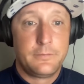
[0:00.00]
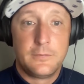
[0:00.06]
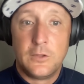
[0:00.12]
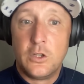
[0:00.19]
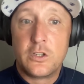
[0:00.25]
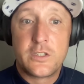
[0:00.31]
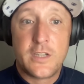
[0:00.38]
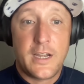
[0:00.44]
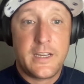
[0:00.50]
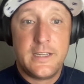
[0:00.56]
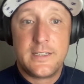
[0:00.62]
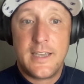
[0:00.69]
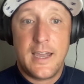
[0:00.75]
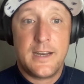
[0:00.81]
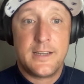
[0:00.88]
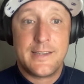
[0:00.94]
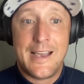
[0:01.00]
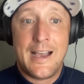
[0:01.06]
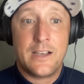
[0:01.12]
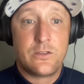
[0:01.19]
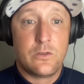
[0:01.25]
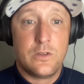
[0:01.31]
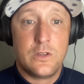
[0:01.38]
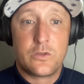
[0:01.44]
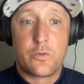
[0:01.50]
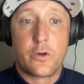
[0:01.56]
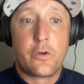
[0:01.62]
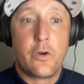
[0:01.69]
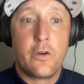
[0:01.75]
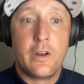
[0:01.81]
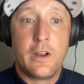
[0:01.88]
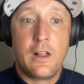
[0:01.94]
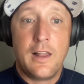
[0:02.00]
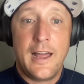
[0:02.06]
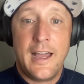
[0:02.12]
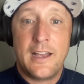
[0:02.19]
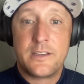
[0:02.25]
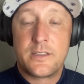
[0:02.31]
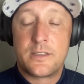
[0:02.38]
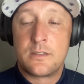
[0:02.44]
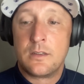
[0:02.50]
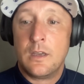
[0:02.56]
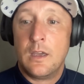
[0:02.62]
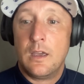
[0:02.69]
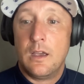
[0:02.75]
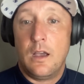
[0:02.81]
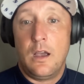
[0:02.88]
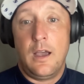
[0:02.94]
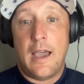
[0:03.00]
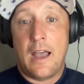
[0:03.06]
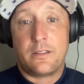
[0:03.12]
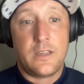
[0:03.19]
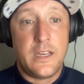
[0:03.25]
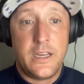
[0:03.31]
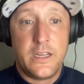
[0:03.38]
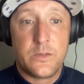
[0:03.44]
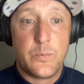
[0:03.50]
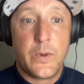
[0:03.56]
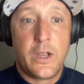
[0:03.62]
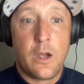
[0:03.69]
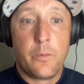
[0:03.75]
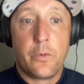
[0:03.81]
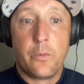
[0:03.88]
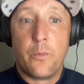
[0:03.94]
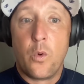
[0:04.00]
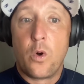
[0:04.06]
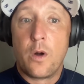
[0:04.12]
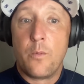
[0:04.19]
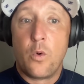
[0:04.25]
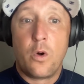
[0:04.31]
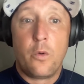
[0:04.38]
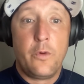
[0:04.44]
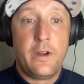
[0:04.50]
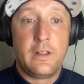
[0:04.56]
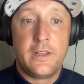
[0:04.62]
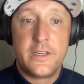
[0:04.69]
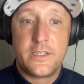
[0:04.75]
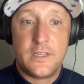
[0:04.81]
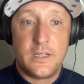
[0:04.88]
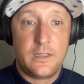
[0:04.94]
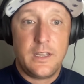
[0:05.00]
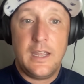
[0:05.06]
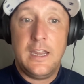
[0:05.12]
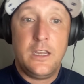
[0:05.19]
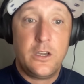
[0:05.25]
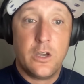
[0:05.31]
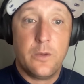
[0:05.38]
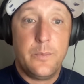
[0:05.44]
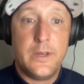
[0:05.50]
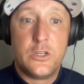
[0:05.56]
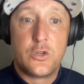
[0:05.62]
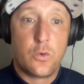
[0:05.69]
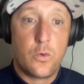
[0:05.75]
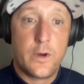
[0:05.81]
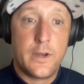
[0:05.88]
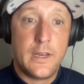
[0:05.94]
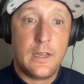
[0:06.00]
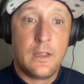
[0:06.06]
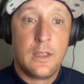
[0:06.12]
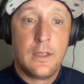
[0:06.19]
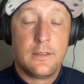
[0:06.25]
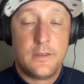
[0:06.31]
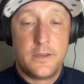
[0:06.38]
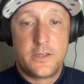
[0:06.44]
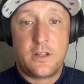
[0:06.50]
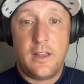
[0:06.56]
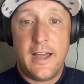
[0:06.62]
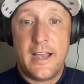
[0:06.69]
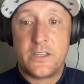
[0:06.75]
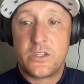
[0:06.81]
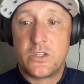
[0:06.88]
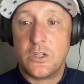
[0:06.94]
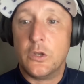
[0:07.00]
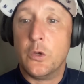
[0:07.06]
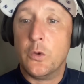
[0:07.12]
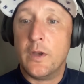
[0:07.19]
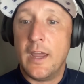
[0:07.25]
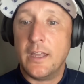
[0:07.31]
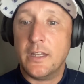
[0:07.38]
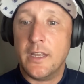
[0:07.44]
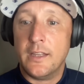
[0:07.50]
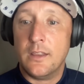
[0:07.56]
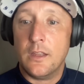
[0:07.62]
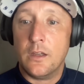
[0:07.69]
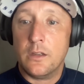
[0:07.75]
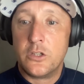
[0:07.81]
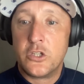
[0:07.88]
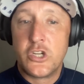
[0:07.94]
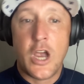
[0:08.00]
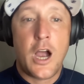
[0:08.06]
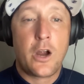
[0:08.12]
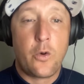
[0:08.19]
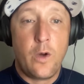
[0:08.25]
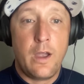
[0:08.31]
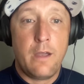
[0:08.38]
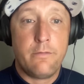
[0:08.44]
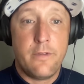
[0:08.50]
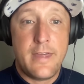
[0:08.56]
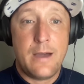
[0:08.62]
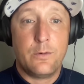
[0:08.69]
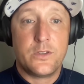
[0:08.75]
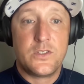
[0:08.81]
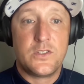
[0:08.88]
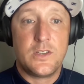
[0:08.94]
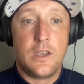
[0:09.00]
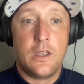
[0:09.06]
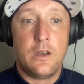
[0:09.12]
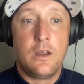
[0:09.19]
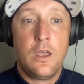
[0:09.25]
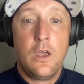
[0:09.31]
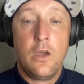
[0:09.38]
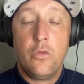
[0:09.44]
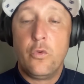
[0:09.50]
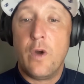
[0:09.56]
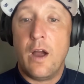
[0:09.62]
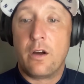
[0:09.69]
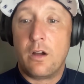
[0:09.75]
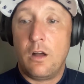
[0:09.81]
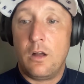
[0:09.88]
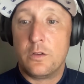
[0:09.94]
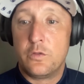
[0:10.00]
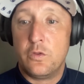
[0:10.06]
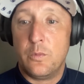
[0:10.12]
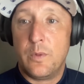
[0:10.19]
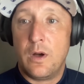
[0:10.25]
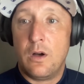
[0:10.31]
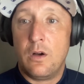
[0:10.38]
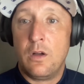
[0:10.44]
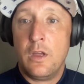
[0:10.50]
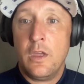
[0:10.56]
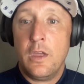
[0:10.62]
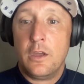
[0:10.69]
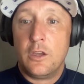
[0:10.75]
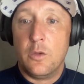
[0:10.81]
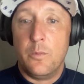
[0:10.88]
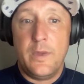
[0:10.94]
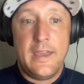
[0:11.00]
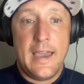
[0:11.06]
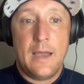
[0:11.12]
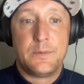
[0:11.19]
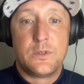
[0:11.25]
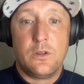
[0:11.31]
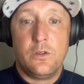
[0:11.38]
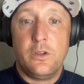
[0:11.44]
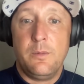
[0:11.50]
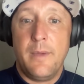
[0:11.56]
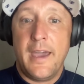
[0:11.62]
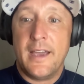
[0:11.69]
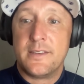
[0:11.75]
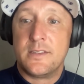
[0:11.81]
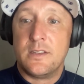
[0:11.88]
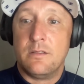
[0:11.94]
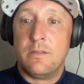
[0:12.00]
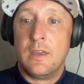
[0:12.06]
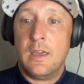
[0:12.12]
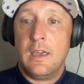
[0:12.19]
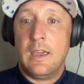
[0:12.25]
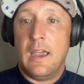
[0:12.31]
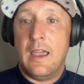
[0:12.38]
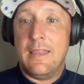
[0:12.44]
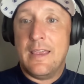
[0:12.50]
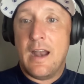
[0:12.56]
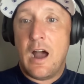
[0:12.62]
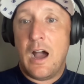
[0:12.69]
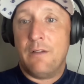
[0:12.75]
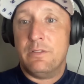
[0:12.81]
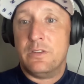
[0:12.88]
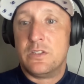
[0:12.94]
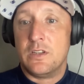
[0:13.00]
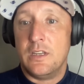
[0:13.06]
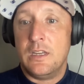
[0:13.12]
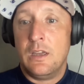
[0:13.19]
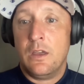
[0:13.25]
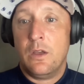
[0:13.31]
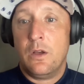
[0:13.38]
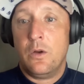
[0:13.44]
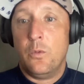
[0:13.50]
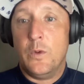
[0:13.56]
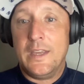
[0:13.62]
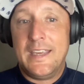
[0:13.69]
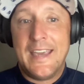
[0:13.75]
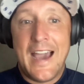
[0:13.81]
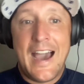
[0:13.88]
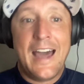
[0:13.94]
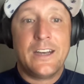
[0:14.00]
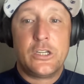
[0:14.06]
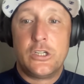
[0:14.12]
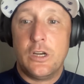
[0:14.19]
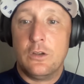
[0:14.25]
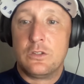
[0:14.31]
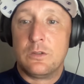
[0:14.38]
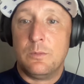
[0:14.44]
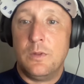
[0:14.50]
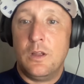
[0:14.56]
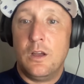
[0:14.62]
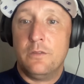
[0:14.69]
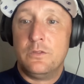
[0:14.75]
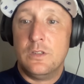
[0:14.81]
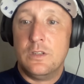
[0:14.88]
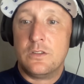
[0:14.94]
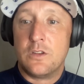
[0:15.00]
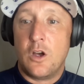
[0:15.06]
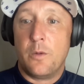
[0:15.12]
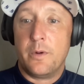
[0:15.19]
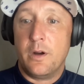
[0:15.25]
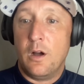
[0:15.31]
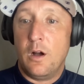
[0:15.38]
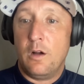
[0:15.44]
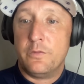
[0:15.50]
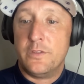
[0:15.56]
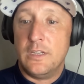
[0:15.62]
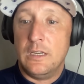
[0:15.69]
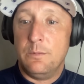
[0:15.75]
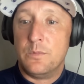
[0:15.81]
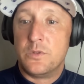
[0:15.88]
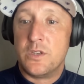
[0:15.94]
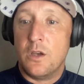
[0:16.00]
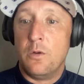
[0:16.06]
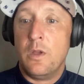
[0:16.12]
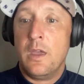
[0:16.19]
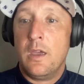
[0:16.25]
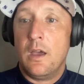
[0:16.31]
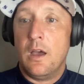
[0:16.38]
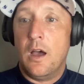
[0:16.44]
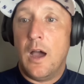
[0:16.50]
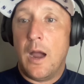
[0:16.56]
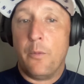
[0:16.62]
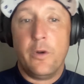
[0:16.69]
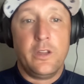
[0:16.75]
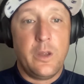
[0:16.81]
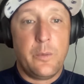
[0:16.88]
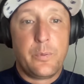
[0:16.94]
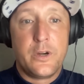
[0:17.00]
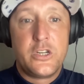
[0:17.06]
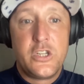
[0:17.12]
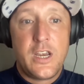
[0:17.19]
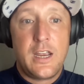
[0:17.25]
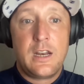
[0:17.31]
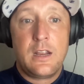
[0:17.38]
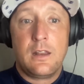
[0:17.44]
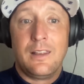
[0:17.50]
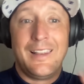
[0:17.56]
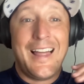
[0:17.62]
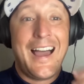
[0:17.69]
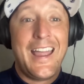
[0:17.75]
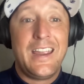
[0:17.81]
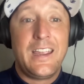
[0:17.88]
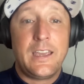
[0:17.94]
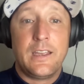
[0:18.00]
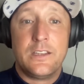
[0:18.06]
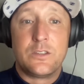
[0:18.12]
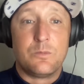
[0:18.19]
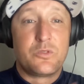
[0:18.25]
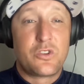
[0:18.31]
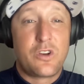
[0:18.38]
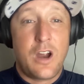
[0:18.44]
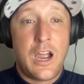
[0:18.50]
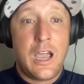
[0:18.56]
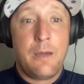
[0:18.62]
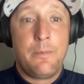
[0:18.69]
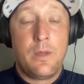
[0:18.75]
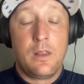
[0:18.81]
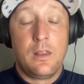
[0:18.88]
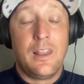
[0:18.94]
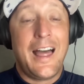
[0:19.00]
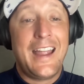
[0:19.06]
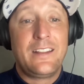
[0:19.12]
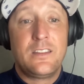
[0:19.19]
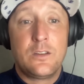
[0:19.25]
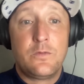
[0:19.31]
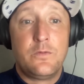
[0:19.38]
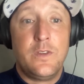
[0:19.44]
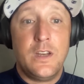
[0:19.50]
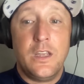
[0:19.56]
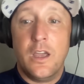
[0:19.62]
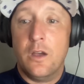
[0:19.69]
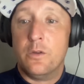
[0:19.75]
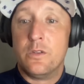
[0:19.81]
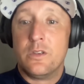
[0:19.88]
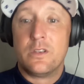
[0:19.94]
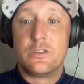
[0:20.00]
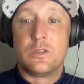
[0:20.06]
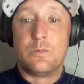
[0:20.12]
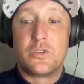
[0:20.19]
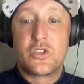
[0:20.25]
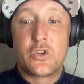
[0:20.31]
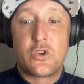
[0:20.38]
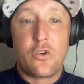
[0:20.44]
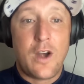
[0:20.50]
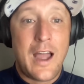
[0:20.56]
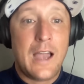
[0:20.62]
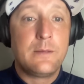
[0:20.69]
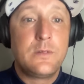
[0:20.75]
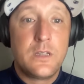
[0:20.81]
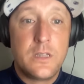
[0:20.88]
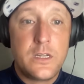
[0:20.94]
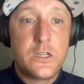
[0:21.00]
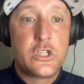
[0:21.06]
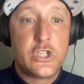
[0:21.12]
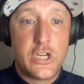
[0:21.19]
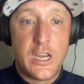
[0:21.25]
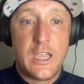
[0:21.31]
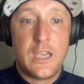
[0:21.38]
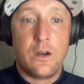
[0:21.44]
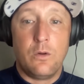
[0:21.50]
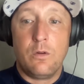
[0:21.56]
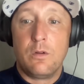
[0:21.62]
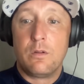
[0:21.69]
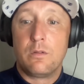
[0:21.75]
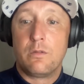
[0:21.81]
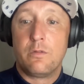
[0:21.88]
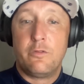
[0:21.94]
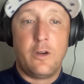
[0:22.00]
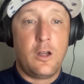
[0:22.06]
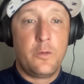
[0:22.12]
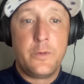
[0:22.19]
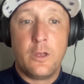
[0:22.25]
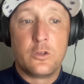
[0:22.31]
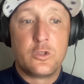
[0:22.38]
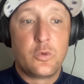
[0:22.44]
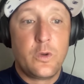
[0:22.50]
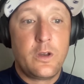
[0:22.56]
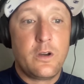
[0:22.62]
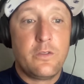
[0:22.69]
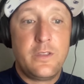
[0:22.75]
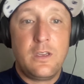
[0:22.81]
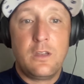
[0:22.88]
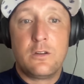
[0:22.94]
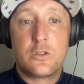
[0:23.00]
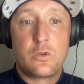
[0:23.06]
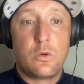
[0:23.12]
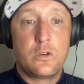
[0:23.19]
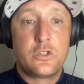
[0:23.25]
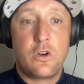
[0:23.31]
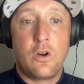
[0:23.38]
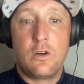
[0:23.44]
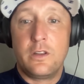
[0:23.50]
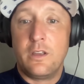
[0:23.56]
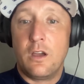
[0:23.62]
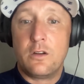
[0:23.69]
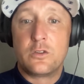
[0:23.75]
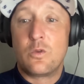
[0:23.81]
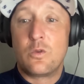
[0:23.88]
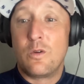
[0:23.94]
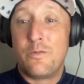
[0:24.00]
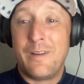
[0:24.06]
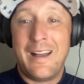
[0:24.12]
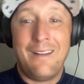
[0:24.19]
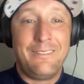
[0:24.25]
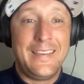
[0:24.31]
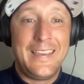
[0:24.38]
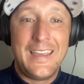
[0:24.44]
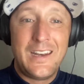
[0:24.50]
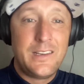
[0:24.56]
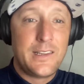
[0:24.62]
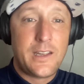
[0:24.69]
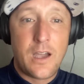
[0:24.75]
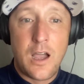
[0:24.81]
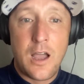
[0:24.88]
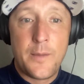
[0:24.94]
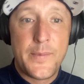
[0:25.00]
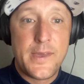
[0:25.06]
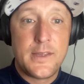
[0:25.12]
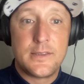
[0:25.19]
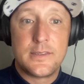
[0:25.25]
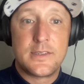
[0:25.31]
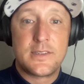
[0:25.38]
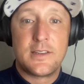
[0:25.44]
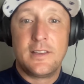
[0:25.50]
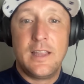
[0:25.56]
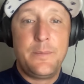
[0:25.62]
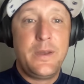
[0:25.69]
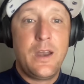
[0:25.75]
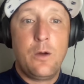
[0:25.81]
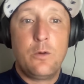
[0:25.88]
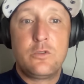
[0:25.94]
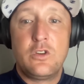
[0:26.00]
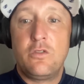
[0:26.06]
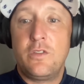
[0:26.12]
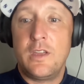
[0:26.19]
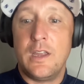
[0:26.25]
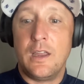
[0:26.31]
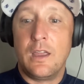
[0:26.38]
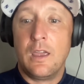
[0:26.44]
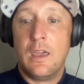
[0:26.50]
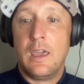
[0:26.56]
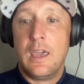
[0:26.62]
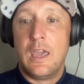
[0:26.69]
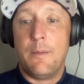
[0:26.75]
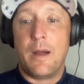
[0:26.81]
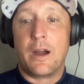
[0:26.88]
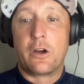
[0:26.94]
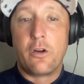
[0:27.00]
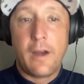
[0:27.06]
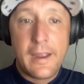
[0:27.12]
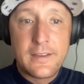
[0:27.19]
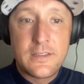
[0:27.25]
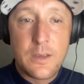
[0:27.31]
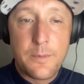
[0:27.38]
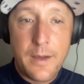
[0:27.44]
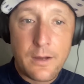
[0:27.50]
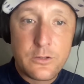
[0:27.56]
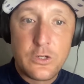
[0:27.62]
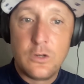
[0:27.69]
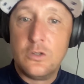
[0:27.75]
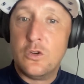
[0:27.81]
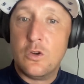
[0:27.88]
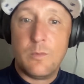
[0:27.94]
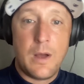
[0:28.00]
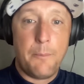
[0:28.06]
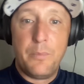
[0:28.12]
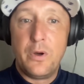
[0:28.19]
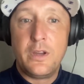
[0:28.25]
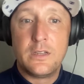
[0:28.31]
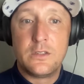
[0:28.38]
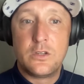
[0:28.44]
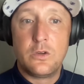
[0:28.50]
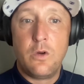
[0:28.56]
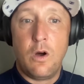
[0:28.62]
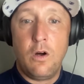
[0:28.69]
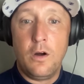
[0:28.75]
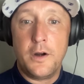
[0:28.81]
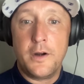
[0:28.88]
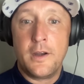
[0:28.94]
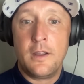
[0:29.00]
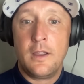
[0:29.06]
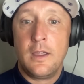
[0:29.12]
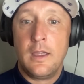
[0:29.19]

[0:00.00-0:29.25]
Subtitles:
Looks like he's got his eyes on this recruiting class. I think it's becoming more and more realistic that he could be joining this class soon. And then the shockwave that would send throughout college football could be absolutely massive. And then obviously we got to show some love to this Auburn golf team. So I really appreciate it. Like and subscribe. Like this video. Subscribe to this channel. Follow me on Twitter, _Charlie_5. Get in the comments. Let me know what you think. Am I crazy about JuJu? Am I booging too hard?